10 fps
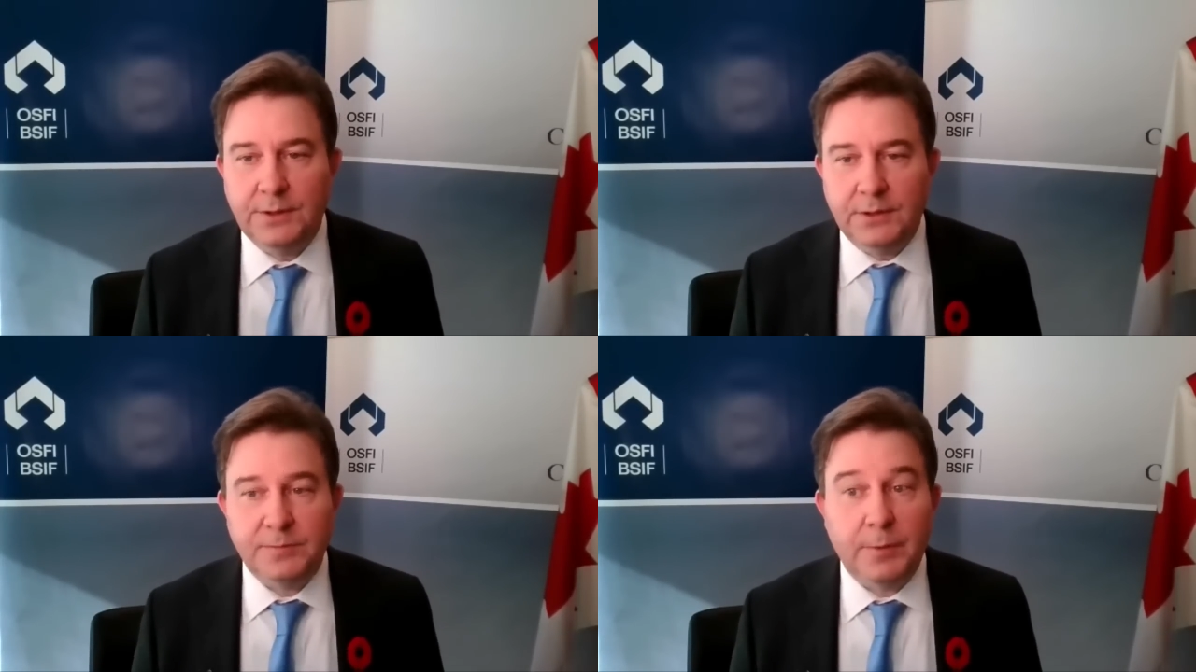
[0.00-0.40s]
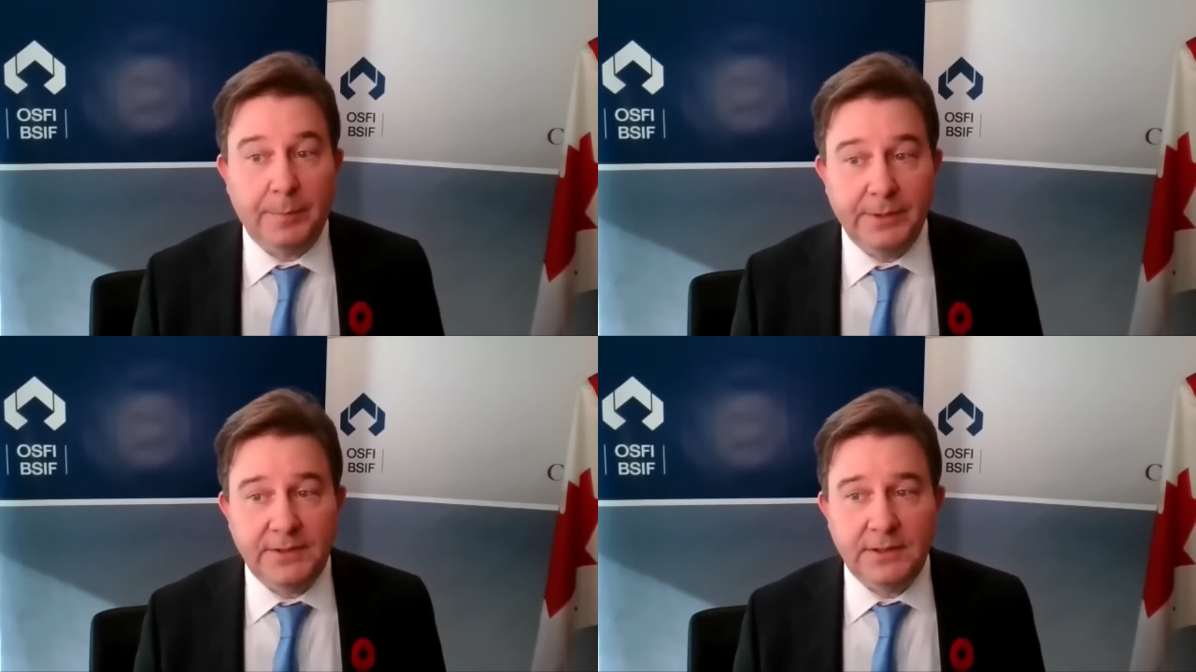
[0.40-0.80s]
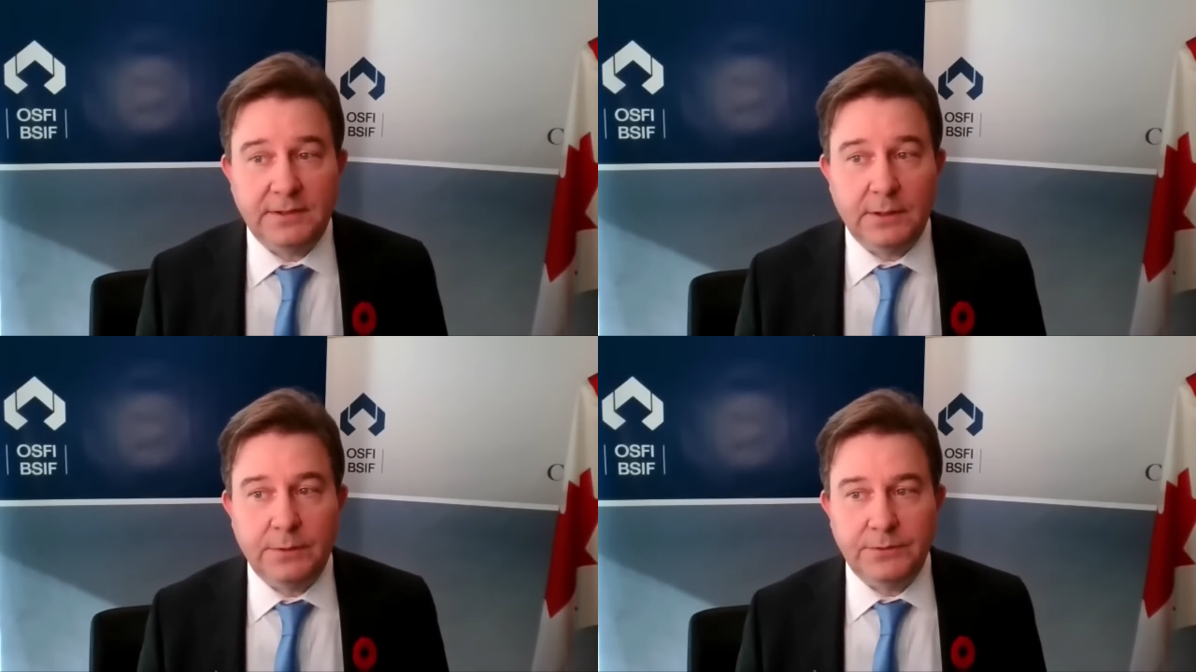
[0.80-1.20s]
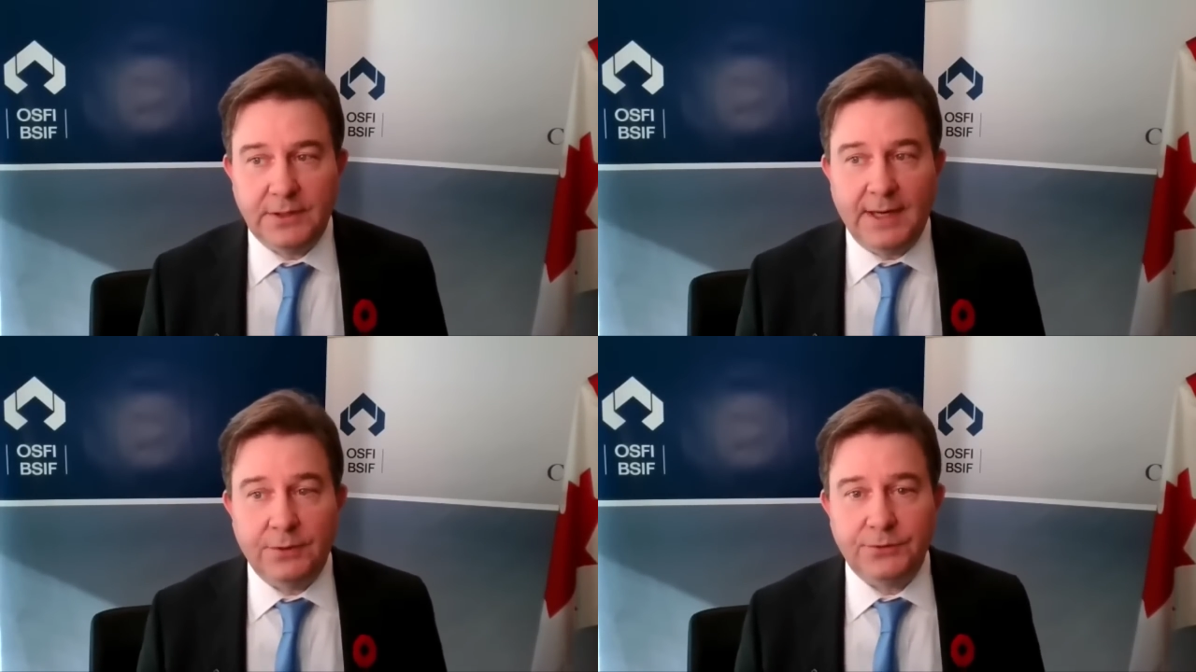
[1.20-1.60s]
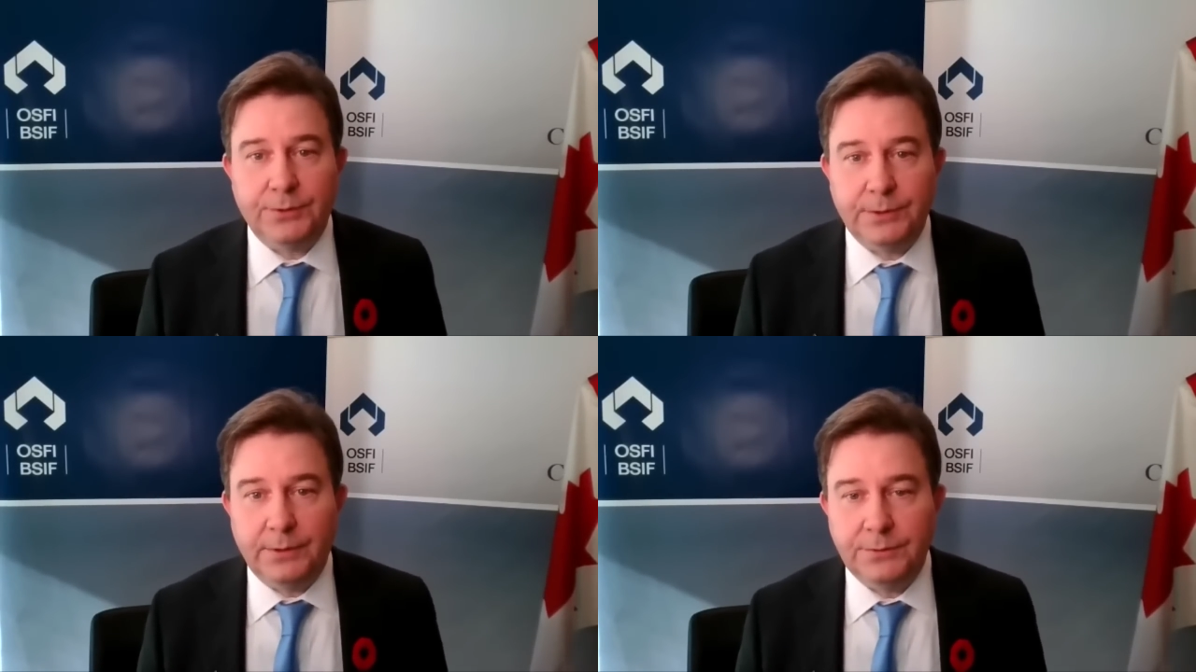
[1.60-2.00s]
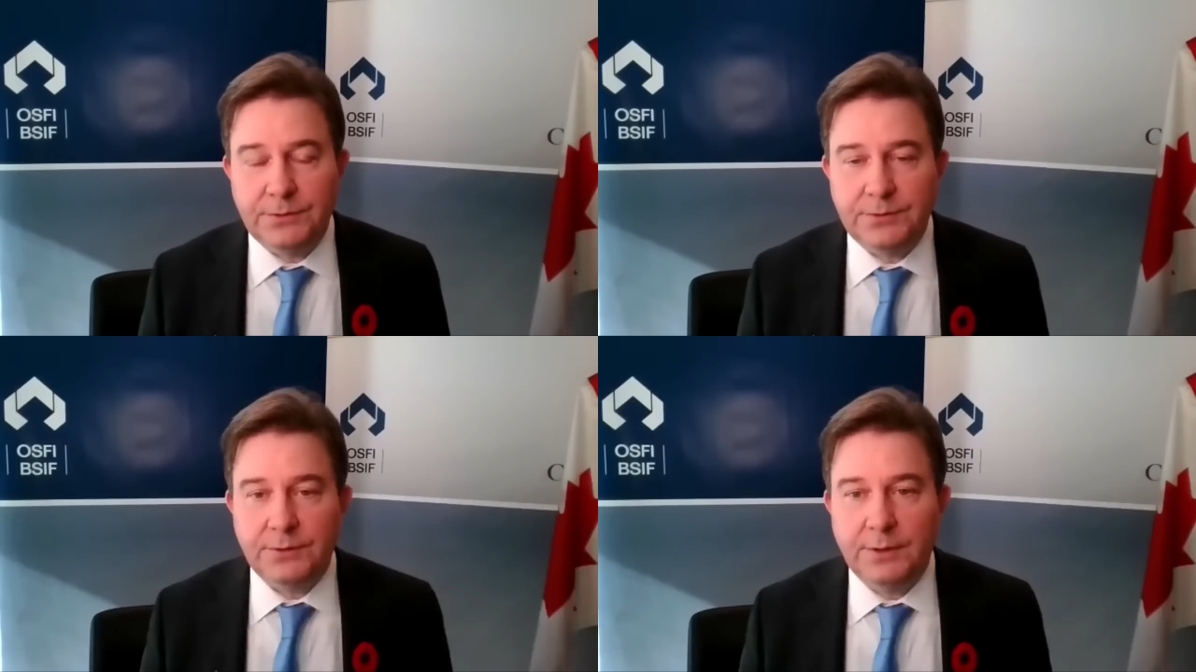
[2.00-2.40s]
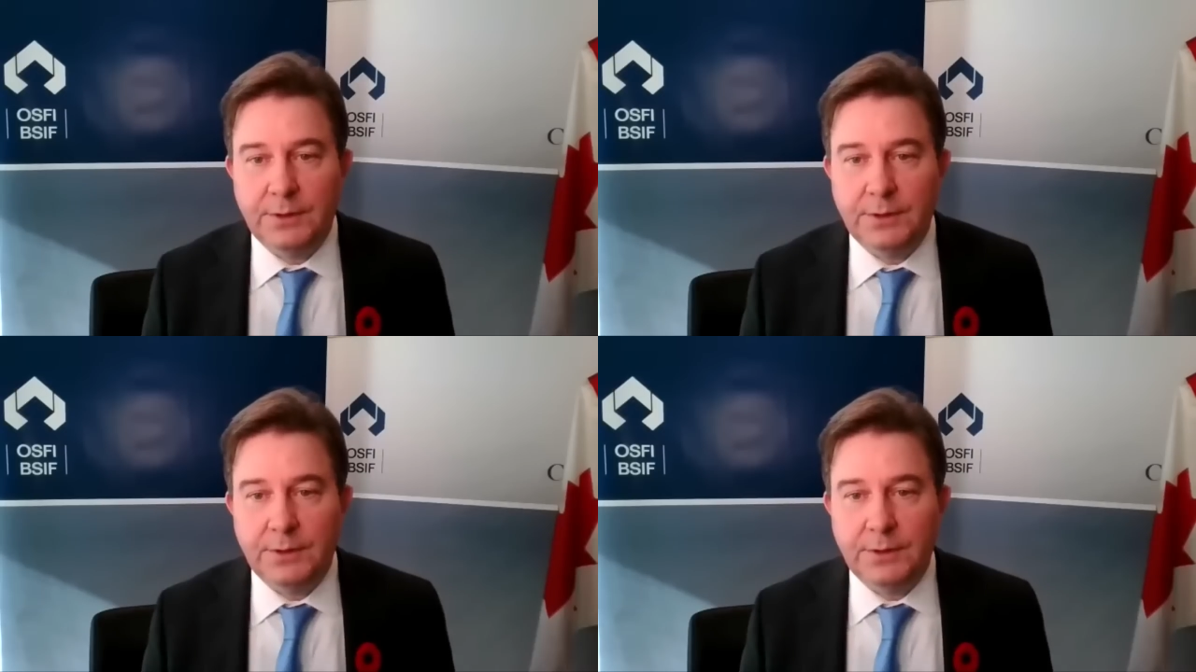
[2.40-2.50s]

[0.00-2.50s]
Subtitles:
small business loans, and household loans,